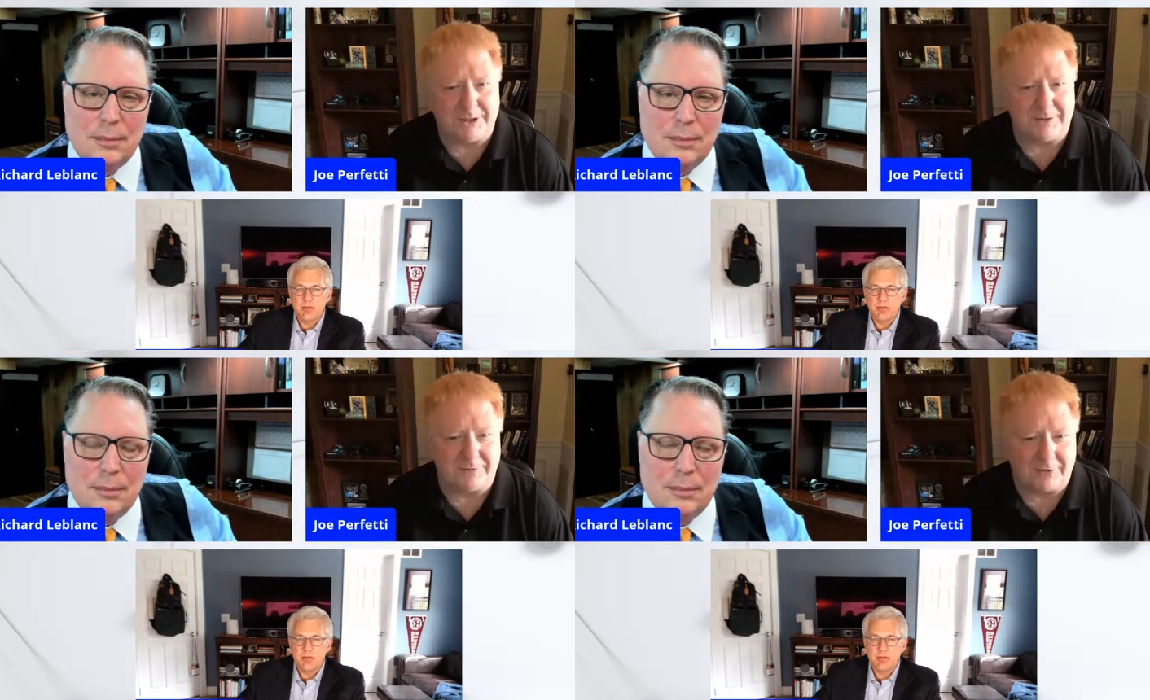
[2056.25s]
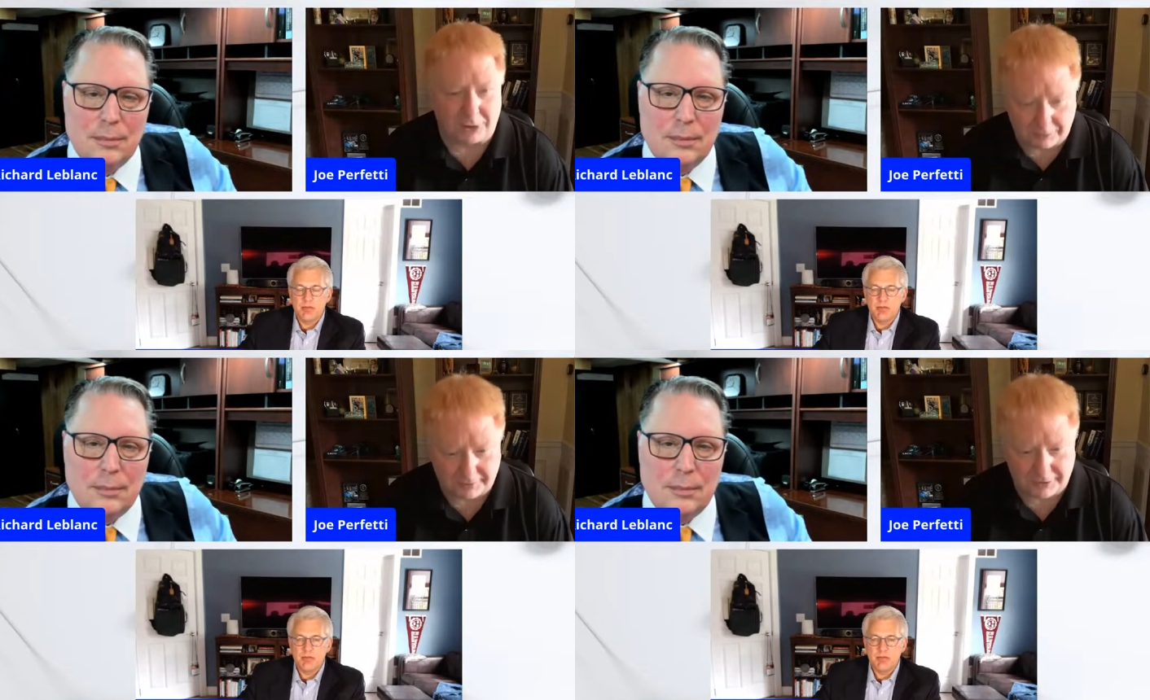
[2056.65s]
Speaker 1: because of
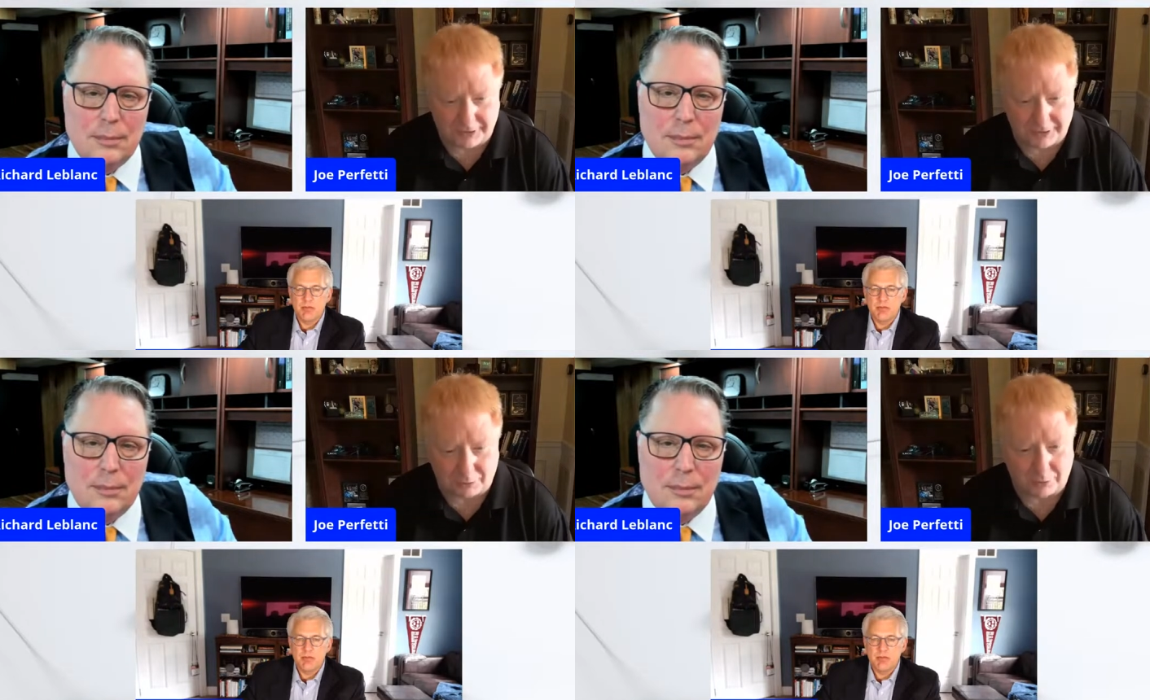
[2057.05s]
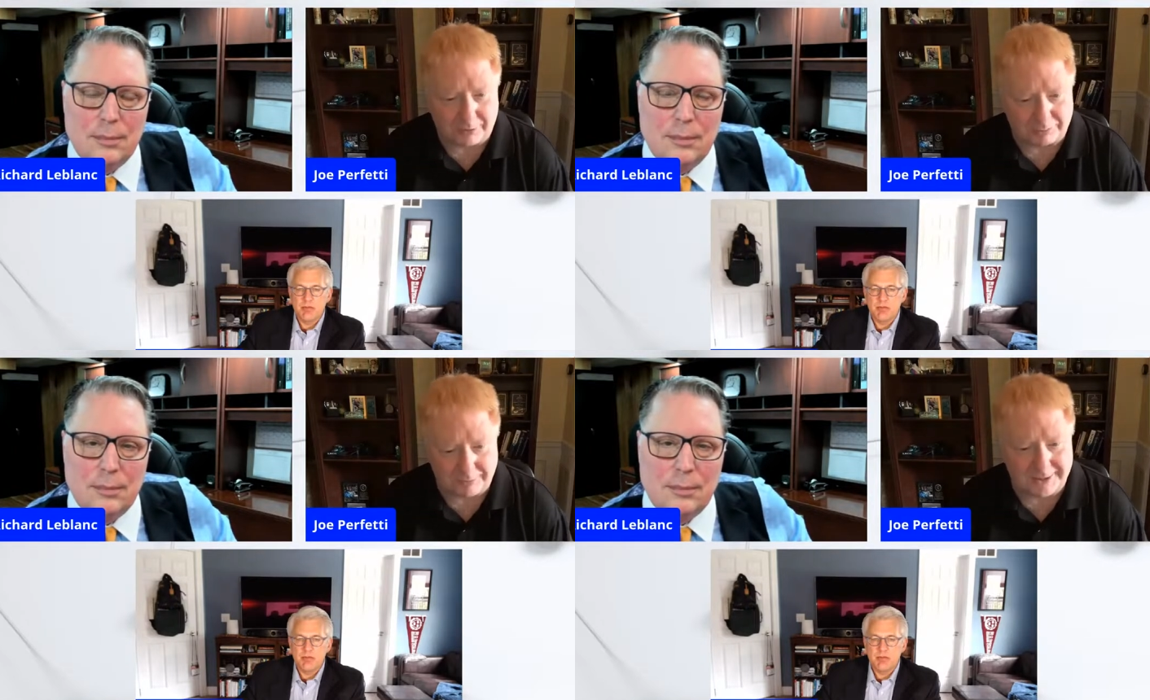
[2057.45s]
COVID
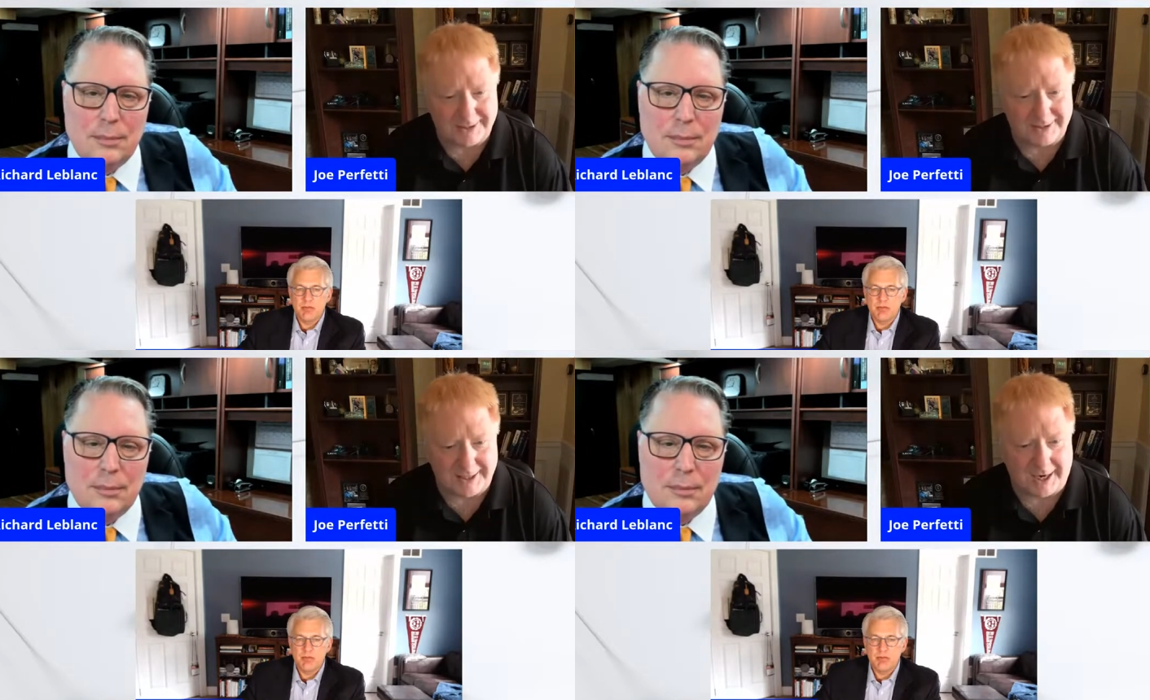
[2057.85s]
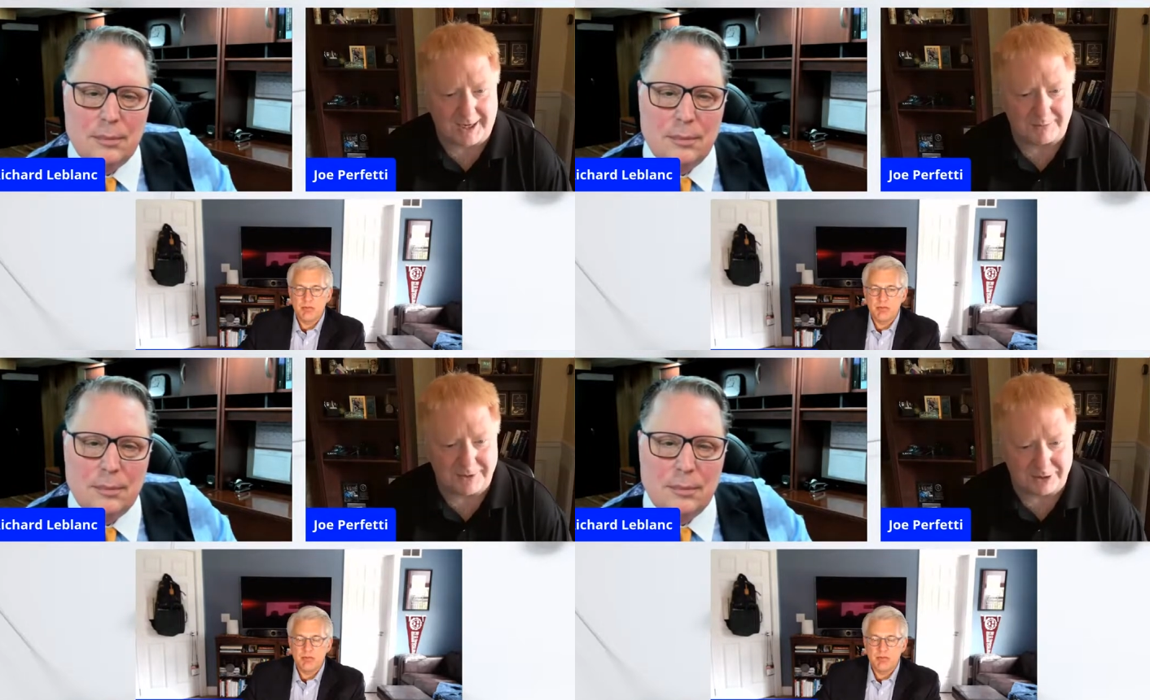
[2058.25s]
or recent
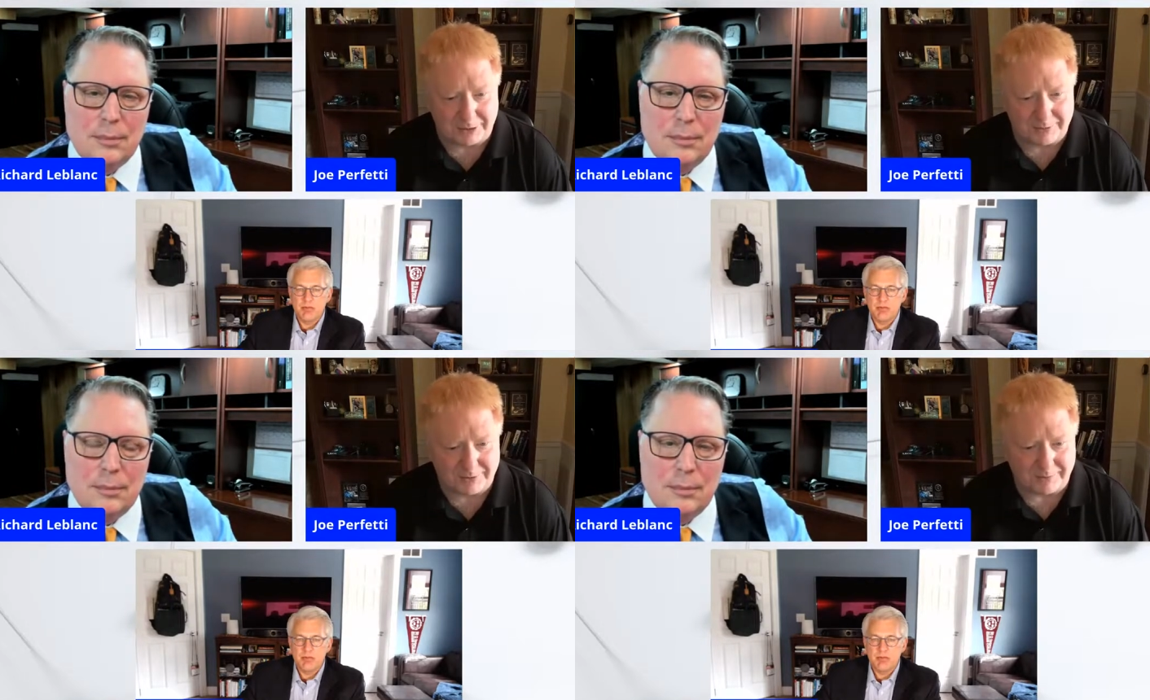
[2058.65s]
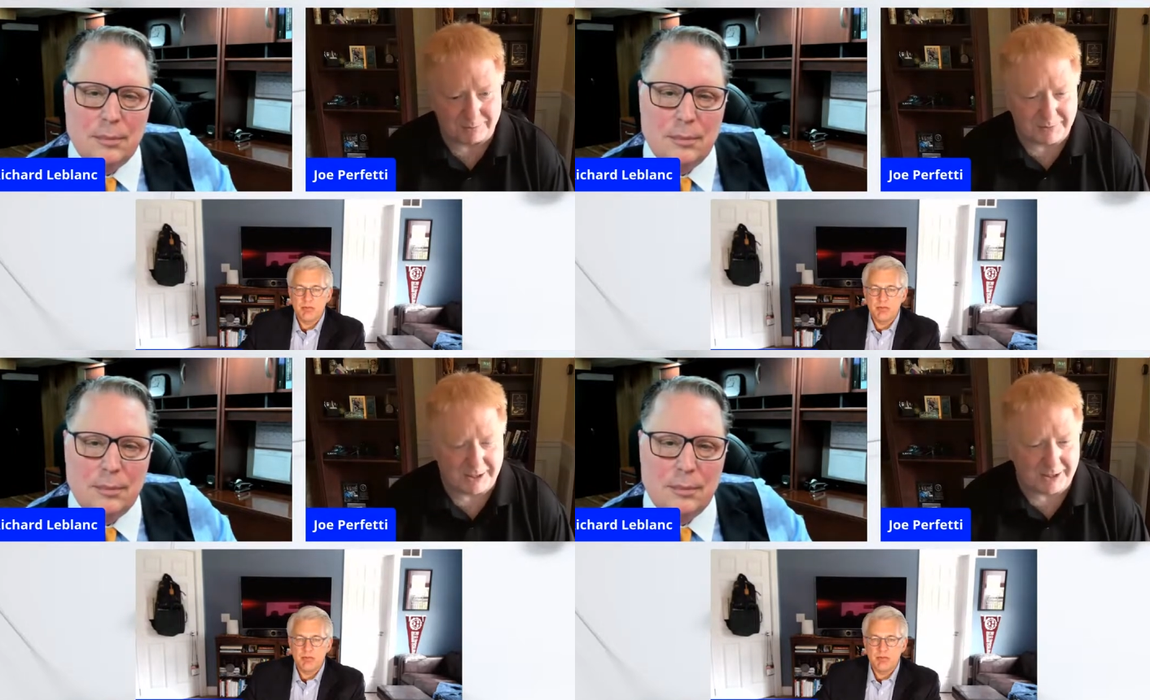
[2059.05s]
times in terms of
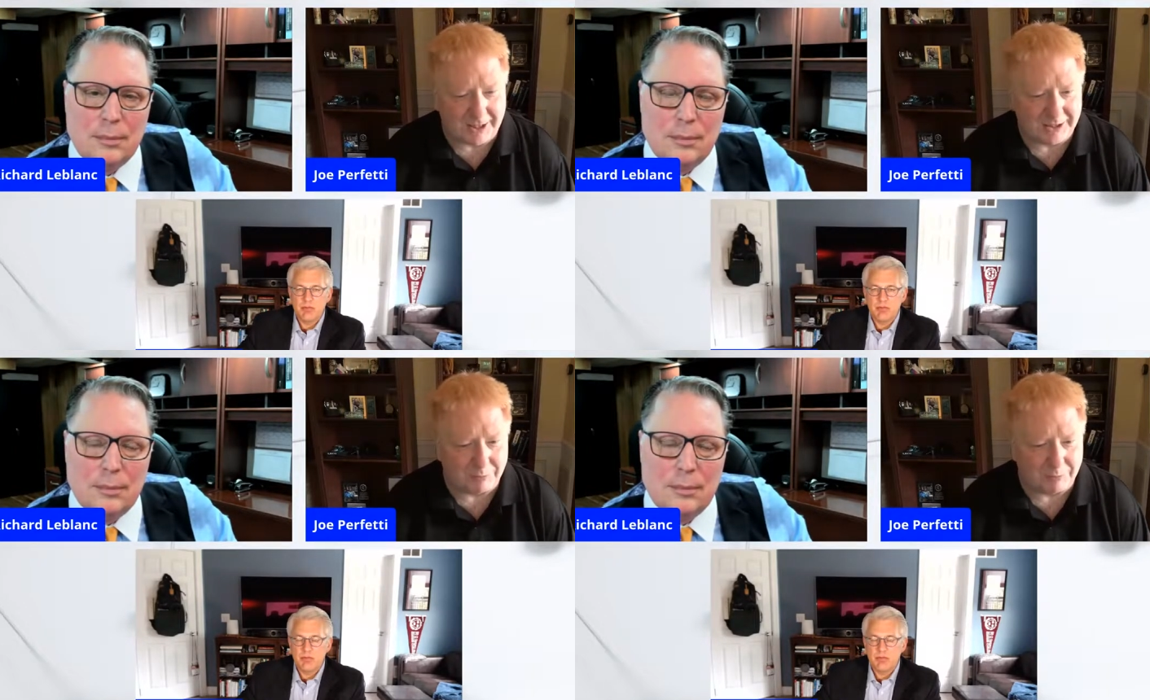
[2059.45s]
being on